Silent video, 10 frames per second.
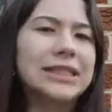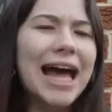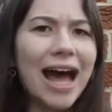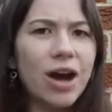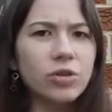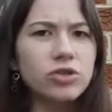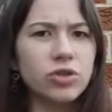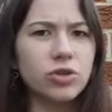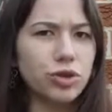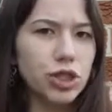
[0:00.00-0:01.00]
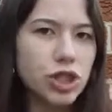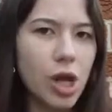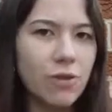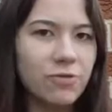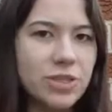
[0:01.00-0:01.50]
Loud or
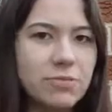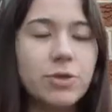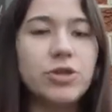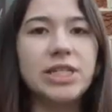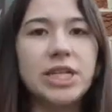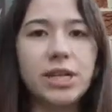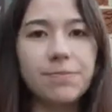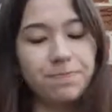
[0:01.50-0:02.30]
soft music?